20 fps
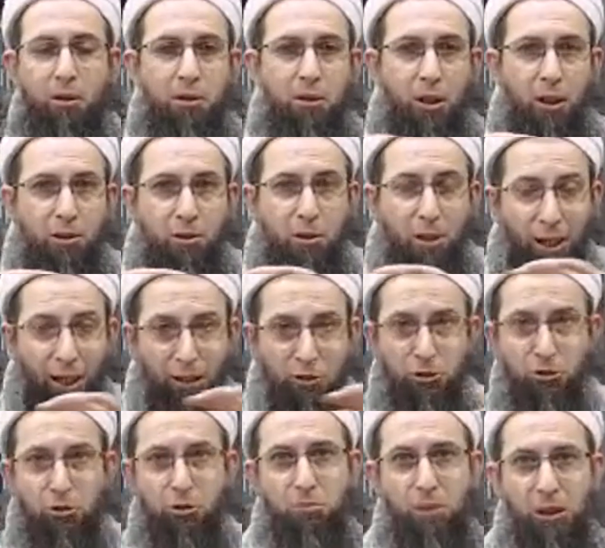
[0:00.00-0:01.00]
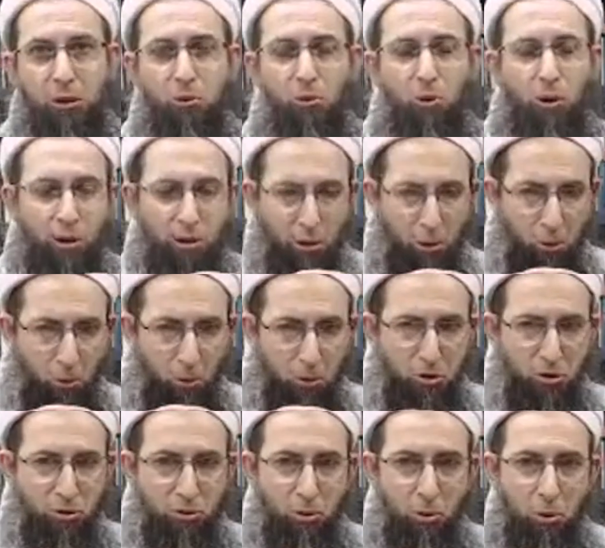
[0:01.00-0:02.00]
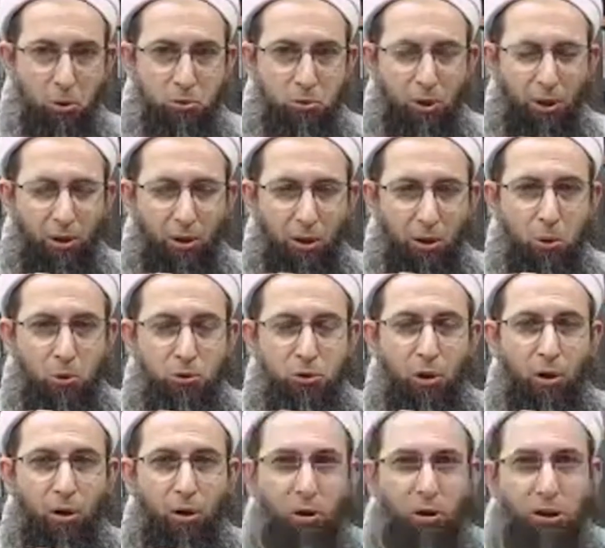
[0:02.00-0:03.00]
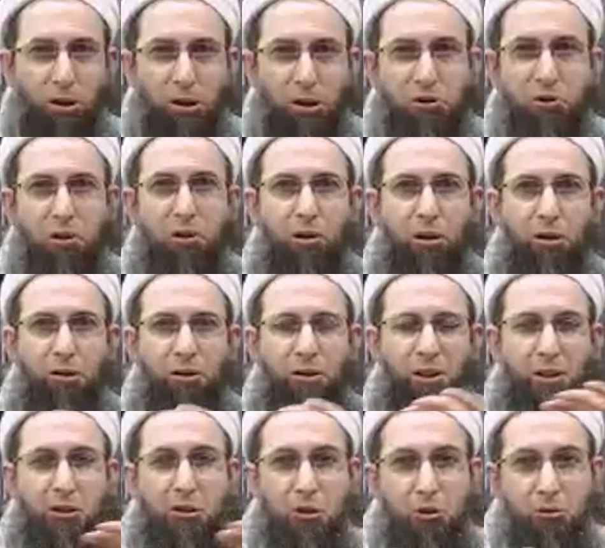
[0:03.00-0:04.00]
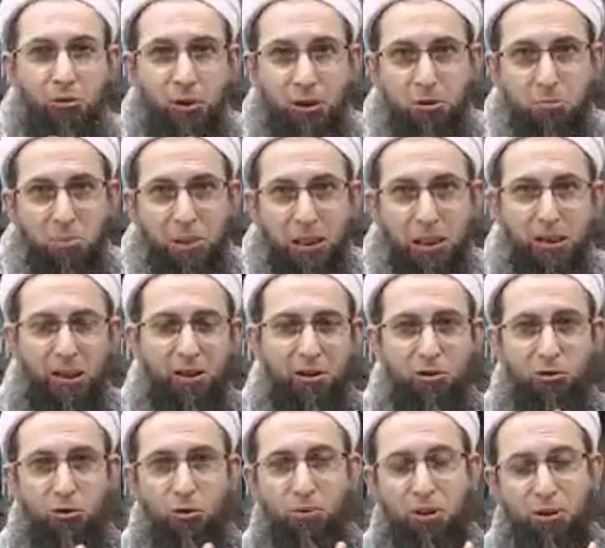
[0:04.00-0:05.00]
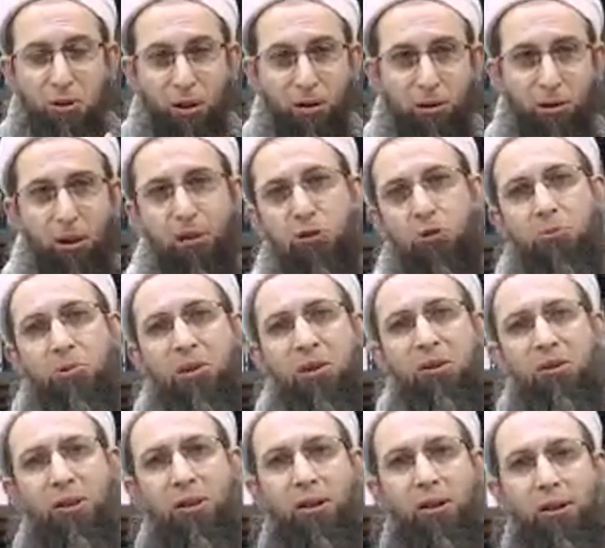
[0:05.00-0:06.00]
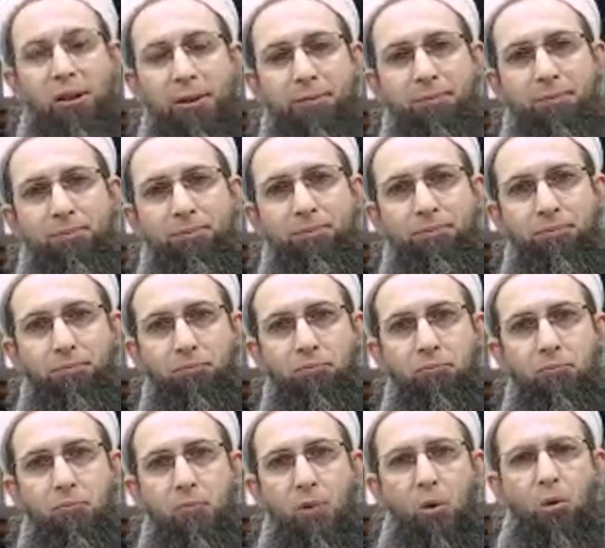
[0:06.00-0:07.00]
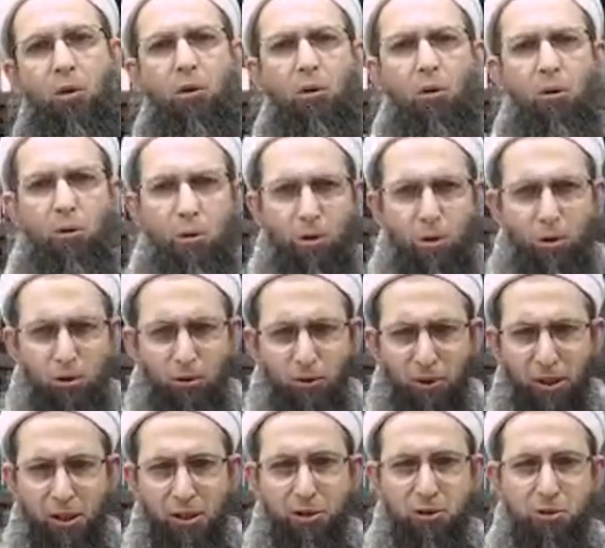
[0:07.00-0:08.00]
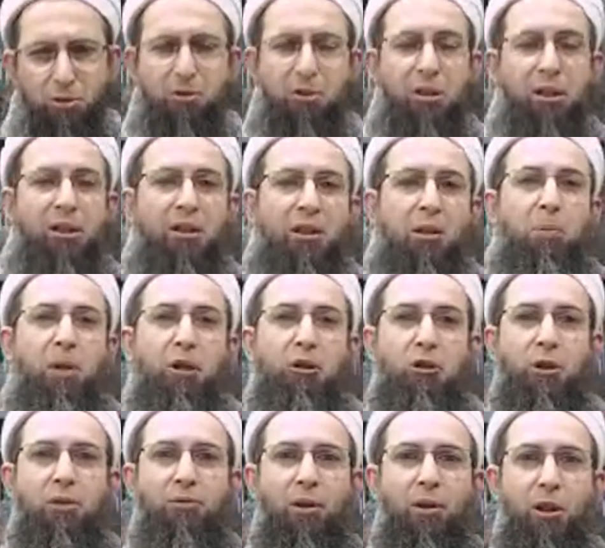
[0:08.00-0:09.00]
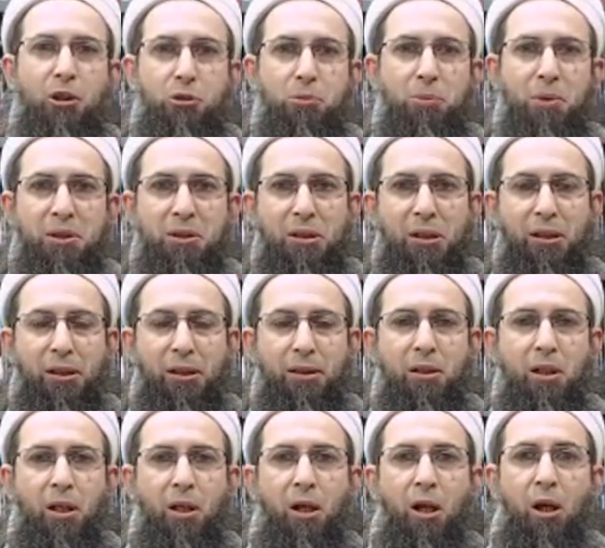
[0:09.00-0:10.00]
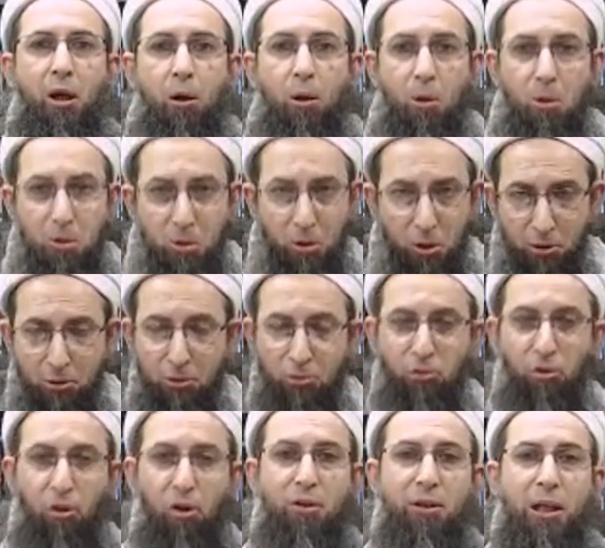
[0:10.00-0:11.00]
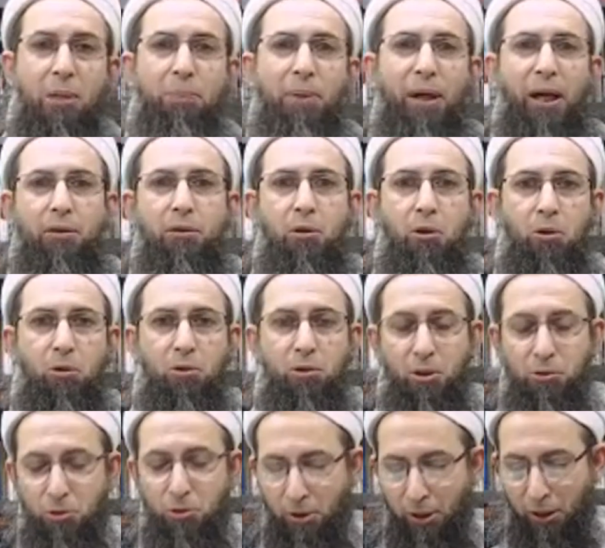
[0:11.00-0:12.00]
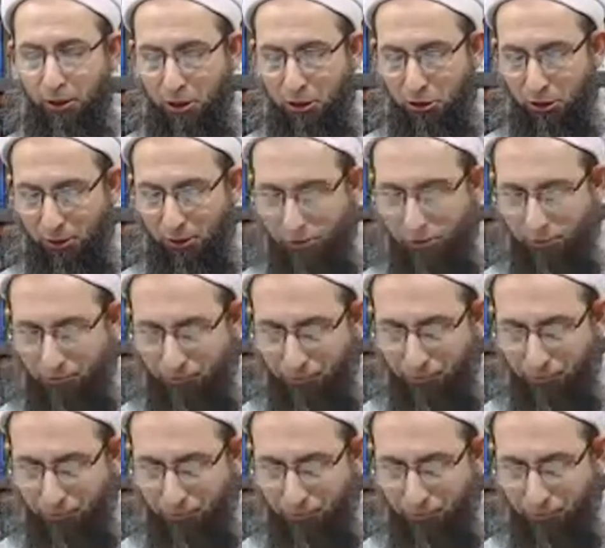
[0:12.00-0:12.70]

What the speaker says: attached to me, whose hearts are turned towards me, that is towards Allah subhanahu wa ta'ala, who are always seeking the pleasure of Allah subhanahu wa ta'ala. Hold on, follow their path, hold on to their teachings.